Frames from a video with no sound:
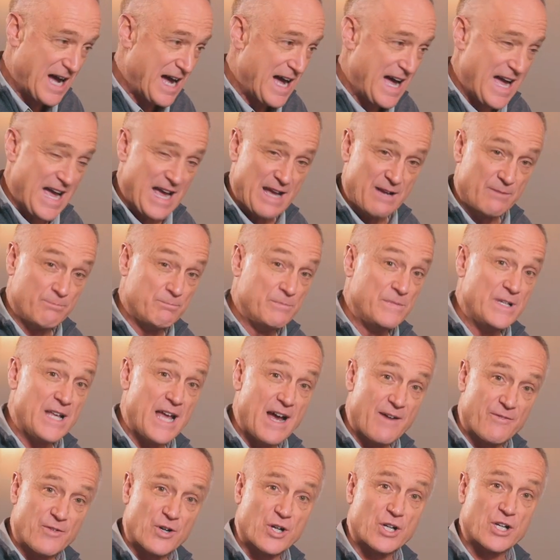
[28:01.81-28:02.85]
I'm
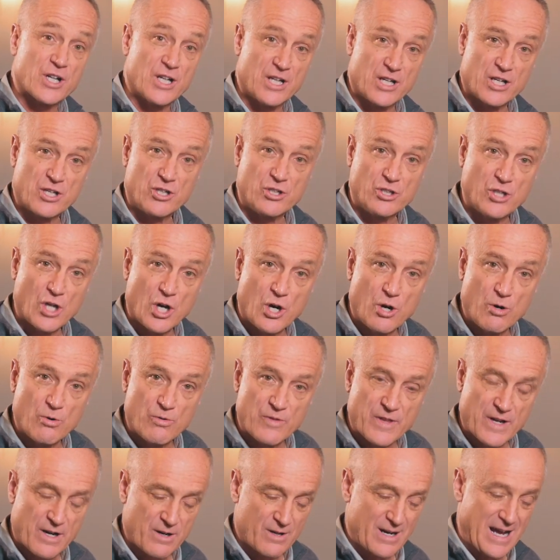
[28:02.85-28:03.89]
never going to go
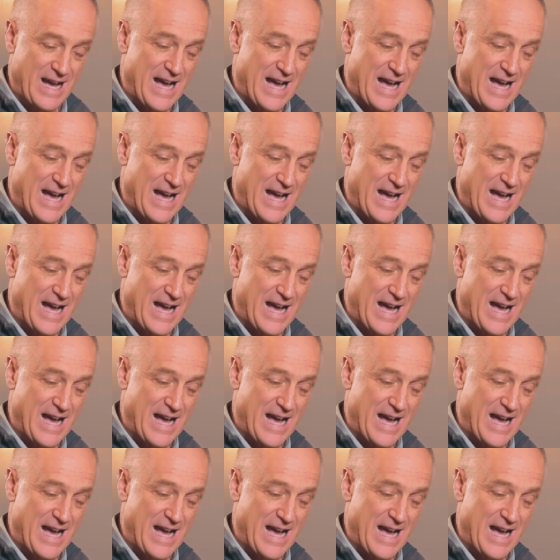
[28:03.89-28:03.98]
there.